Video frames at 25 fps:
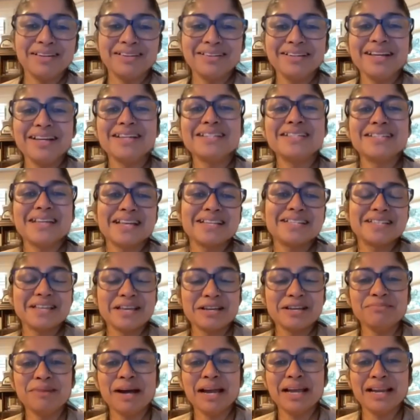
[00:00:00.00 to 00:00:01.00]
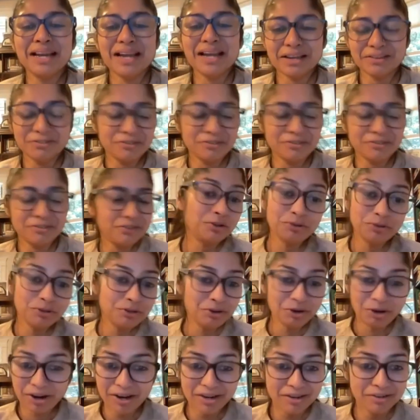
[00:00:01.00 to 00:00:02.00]
reassessing my life through
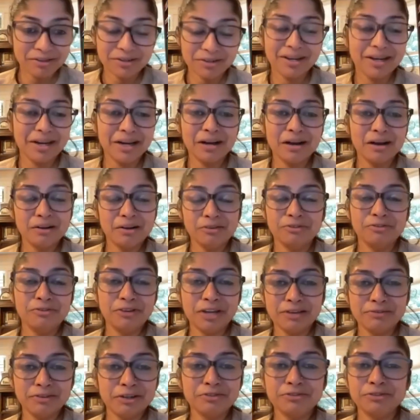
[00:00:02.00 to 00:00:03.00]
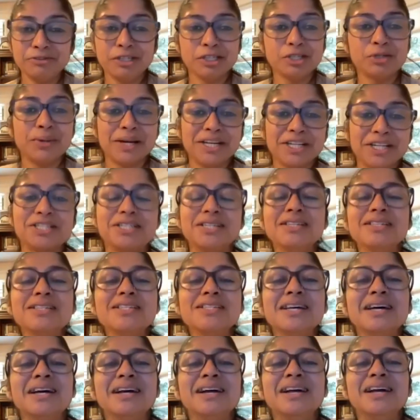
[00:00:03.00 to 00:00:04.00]
your flavorful
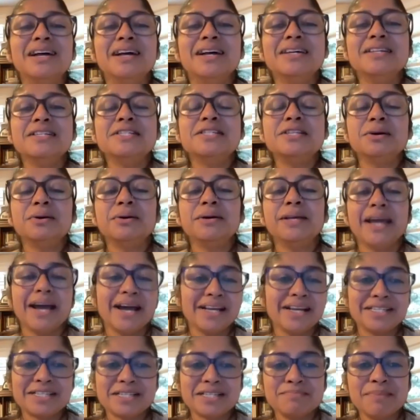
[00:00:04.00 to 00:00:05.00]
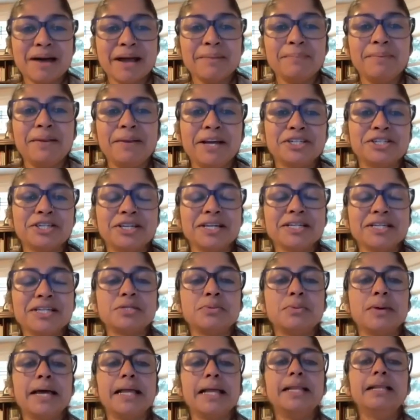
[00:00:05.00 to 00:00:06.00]
questions. Sure. So yeah, it's my pleasure
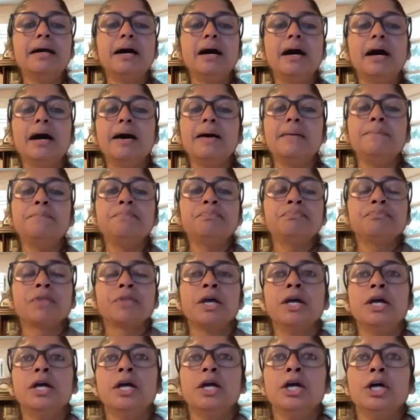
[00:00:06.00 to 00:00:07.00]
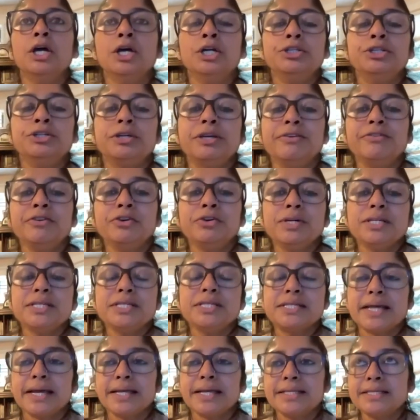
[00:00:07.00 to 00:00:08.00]
as well. To give you a
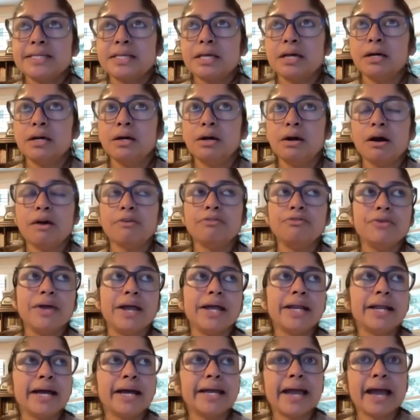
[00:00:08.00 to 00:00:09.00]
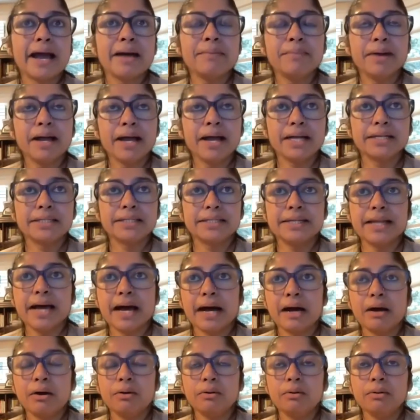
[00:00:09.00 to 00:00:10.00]
sense of where I am at
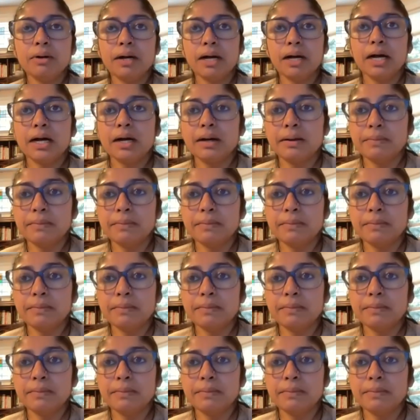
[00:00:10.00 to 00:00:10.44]
now,